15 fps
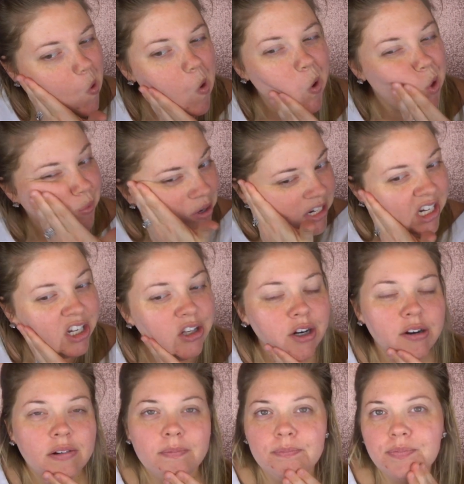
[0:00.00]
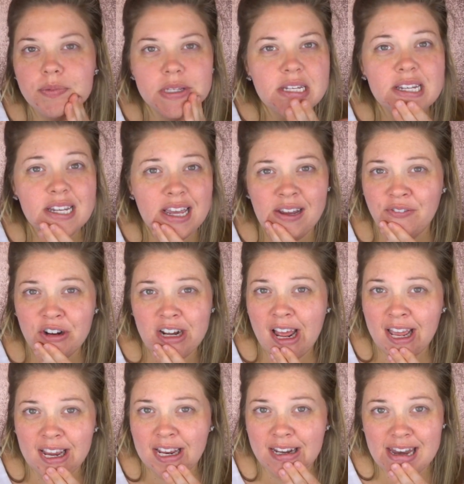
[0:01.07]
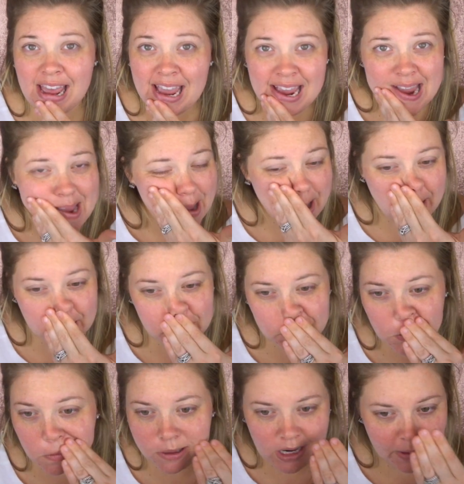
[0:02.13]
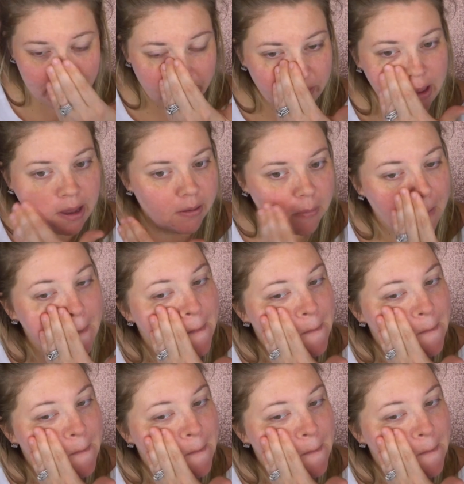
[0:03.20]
on a regular everyday day, I just don't care about that.